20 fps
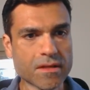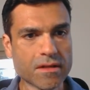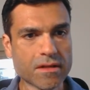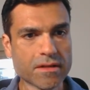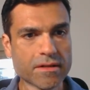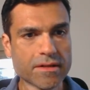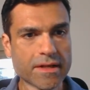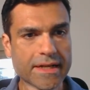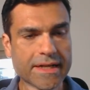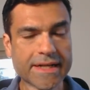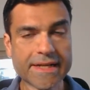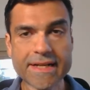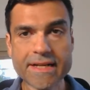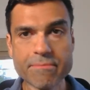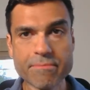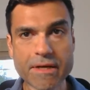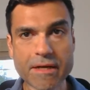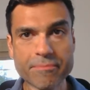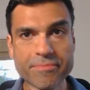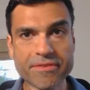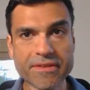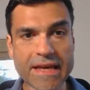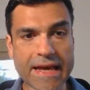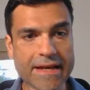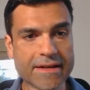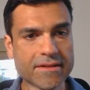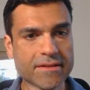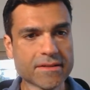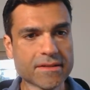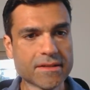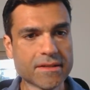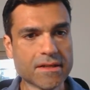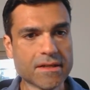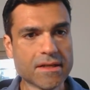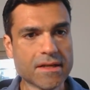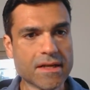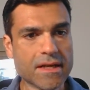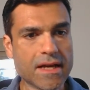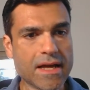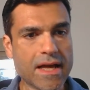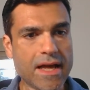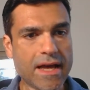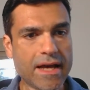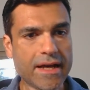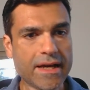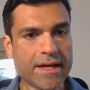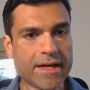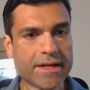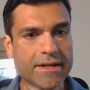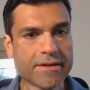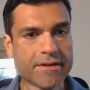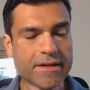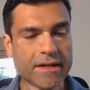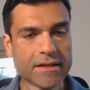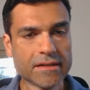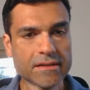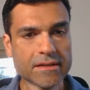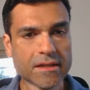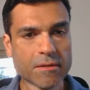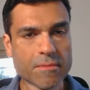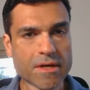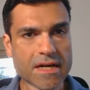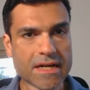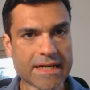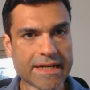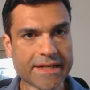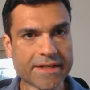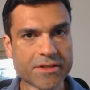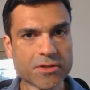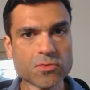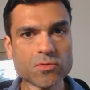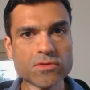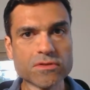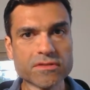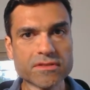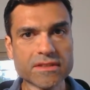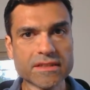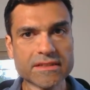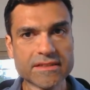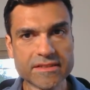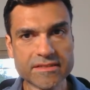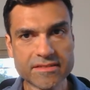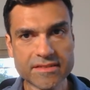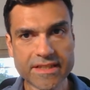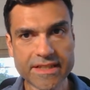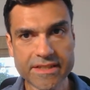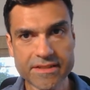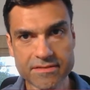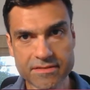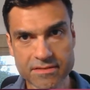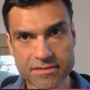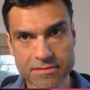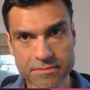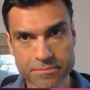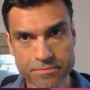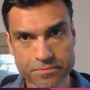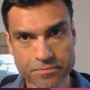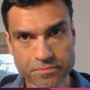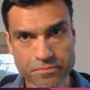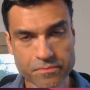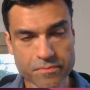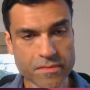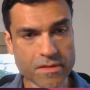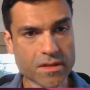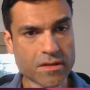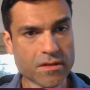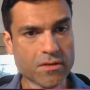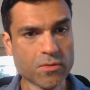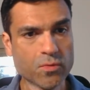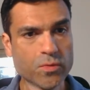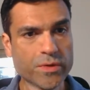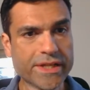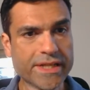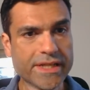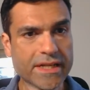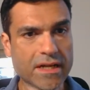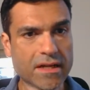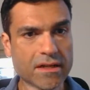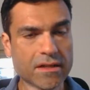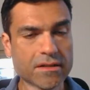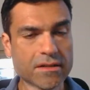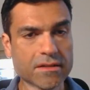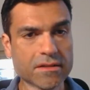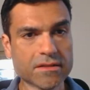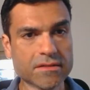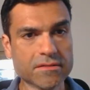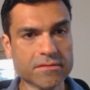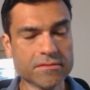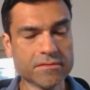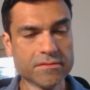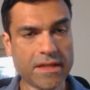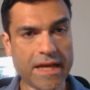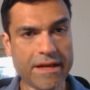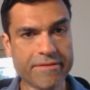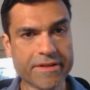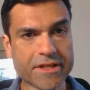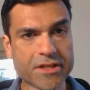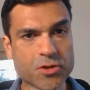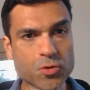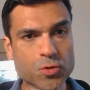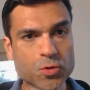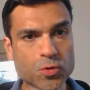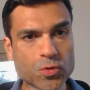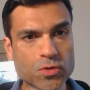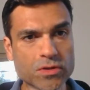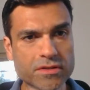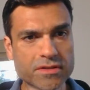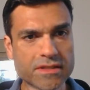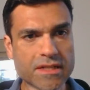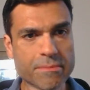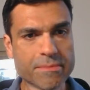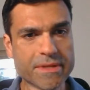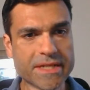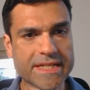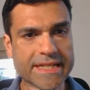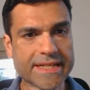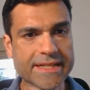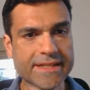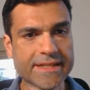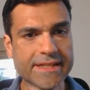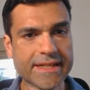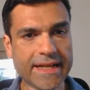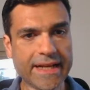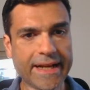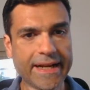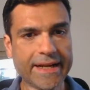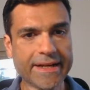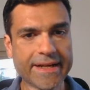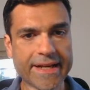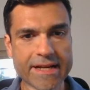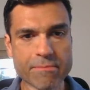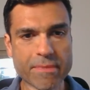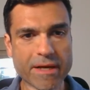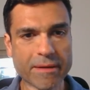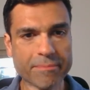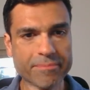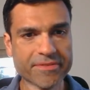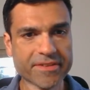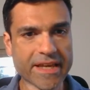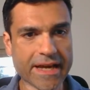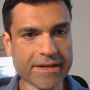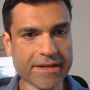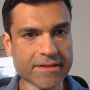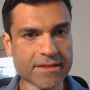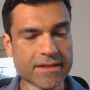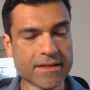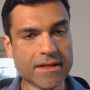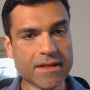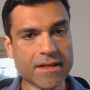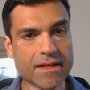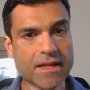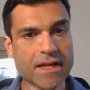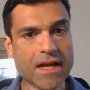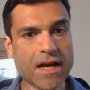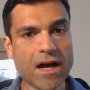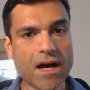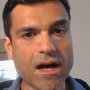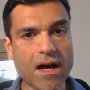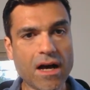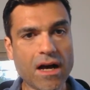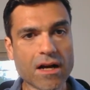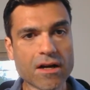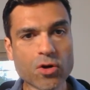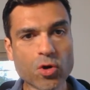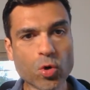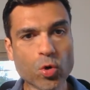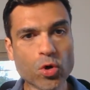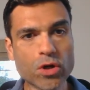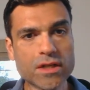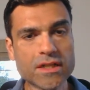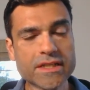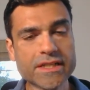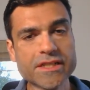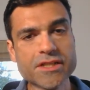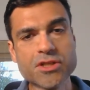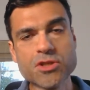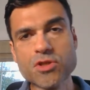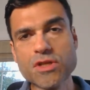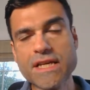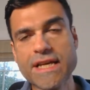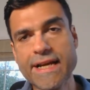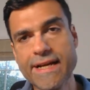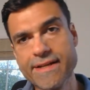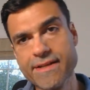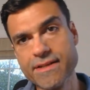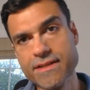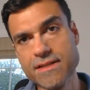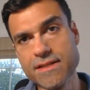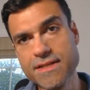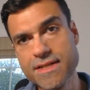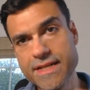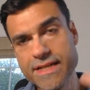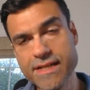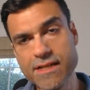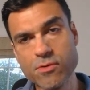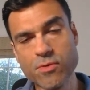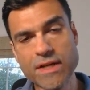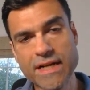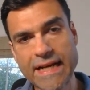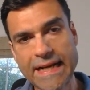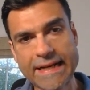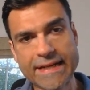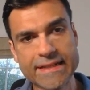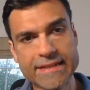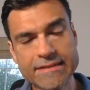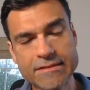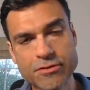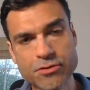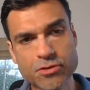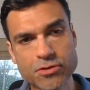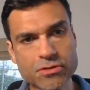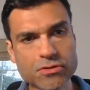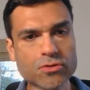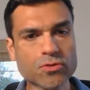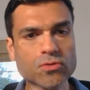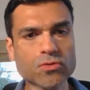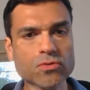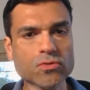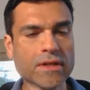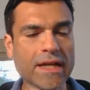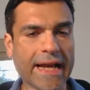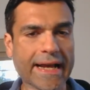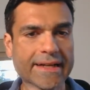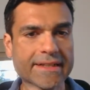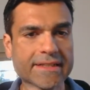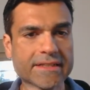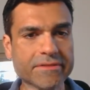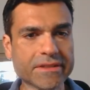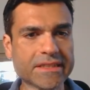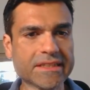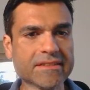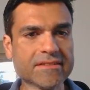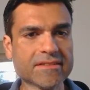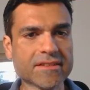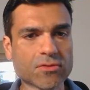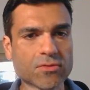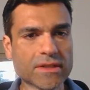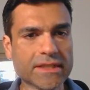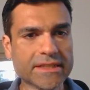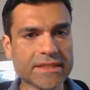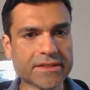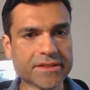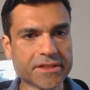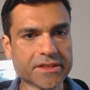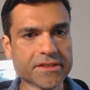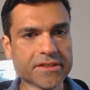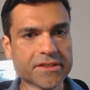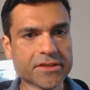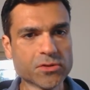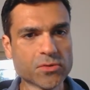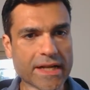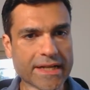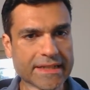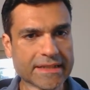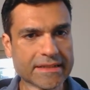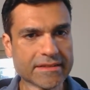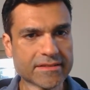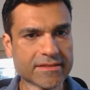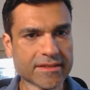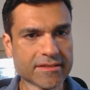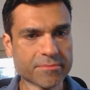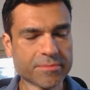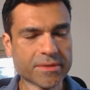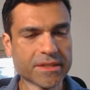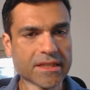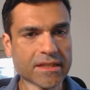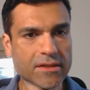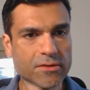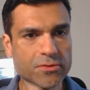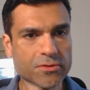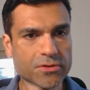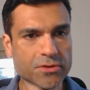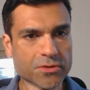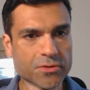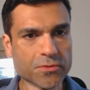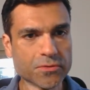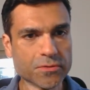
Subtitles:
run an nmap scan, and run command line tools. In this case, we are having two tools, dummy ticket and nmap scan. Our goal is to get a tier 1 analyst to do activities that only a tier 2 analyst has been allowed to do.